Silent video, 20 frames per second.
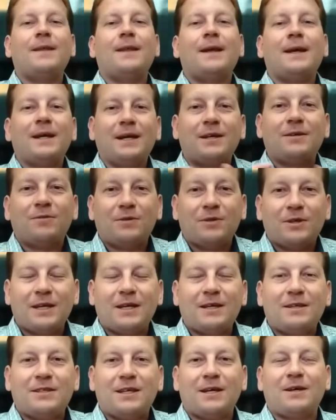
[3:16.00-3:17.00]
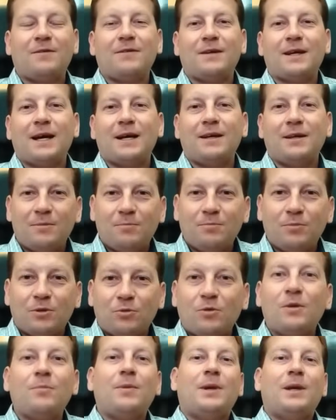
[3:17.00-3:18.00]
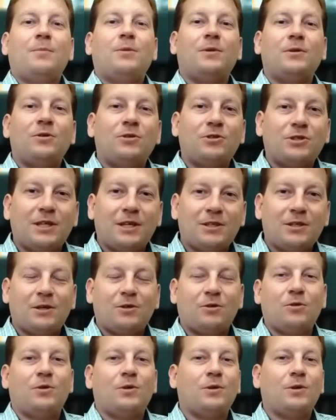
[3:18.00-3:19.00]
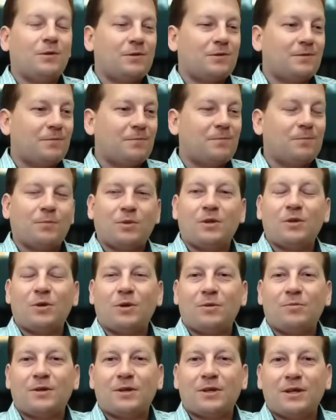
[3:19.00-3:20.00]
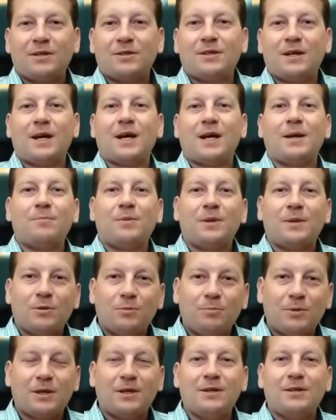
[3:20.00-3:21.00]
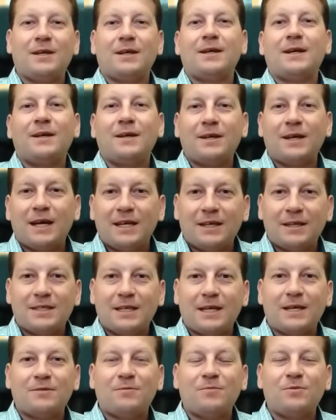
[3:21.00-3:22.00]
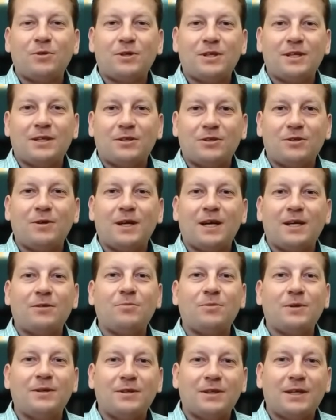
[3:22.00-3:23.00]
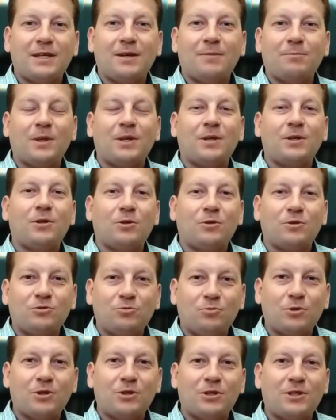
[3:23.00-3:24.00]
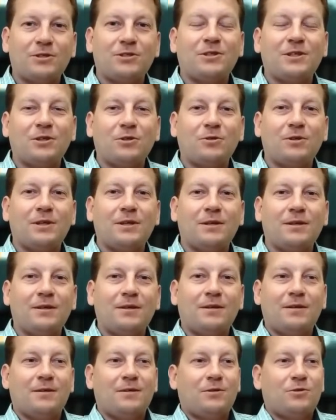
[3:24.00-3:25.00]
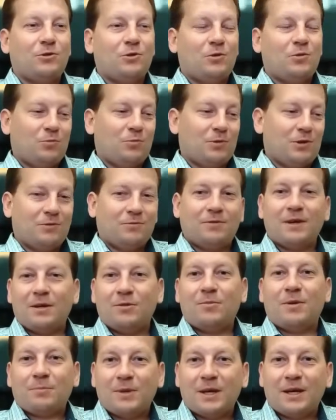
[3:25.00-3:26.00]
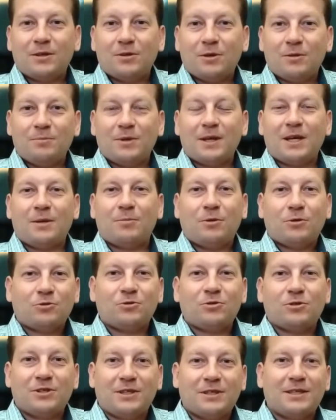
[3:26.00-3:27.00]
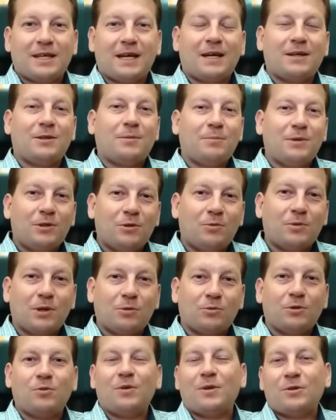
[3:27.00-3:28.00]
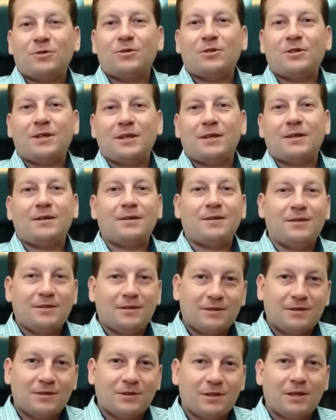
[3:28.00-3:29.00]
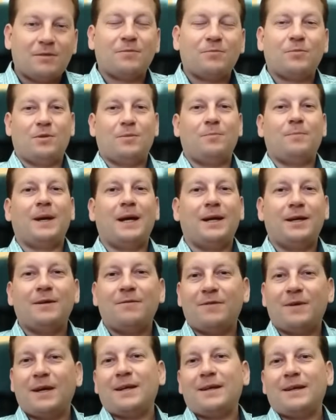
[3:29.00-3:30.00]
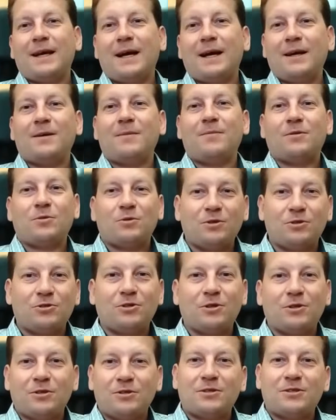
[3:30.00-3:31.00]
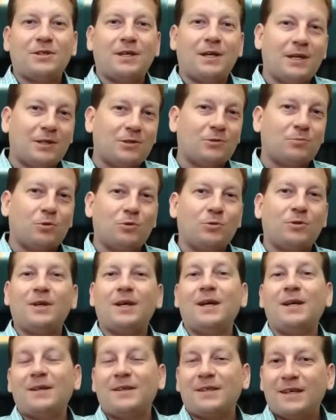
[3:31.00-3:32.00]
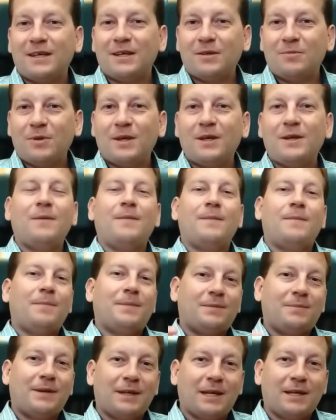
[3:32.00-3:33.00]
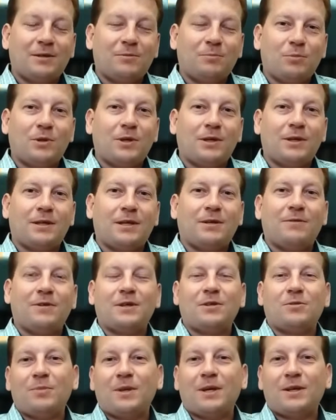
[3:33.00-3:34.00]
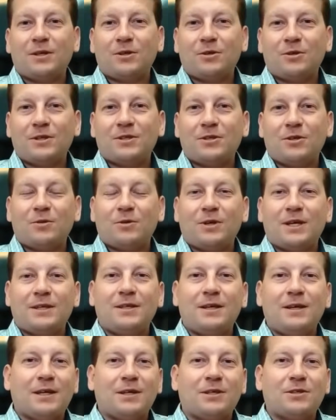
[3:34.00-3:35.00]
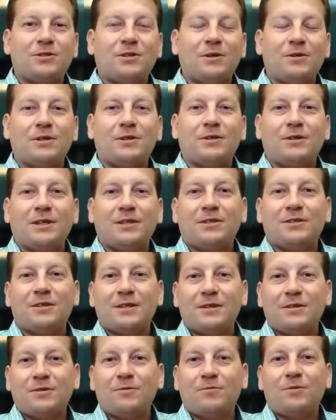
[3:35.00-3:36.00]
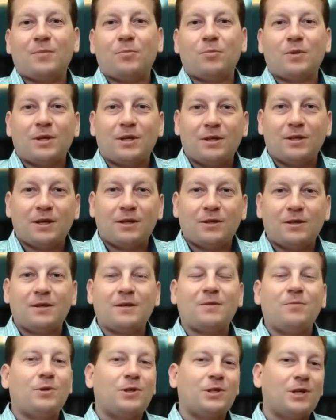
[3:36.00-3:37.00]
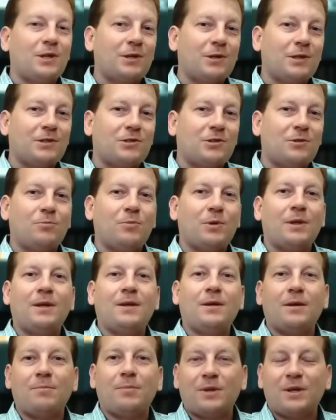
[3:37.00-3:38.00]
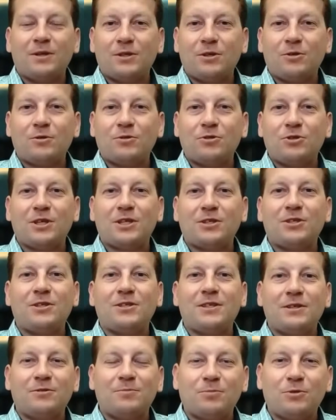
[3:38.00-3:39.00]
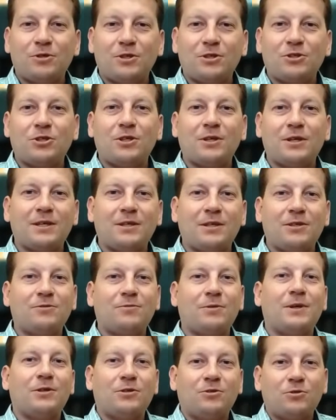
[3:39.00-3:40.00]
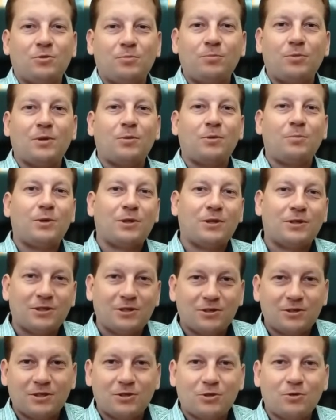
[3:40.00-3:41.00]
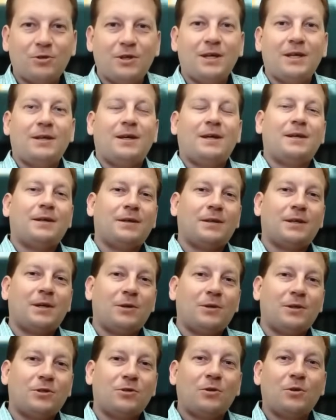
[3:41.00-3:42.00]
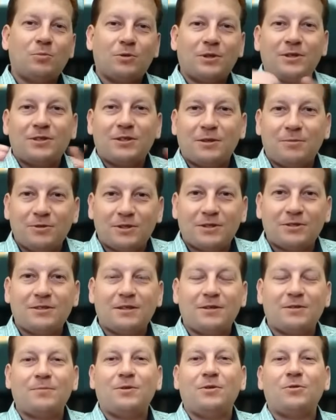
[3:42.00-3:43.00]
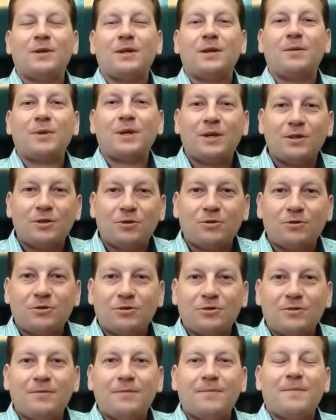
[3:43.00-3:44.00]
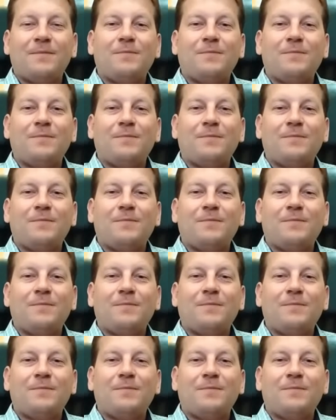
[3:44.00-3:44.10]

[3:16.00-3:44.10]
And as for the inside of the atom, we won't be able to see it at all. Moreover, there's a high probability that light can't fully interact with the particles we're considering. So, in fact, we might not be able to see the atom in the way we want to see it. Therefore, magnifying the atom to a certain size won't get us anywhere. Next point, if each particle is located at a certain distance from one another, regardless of whether the particle changes its position and is fixed or probabilistically located, there is always some distance between the particles.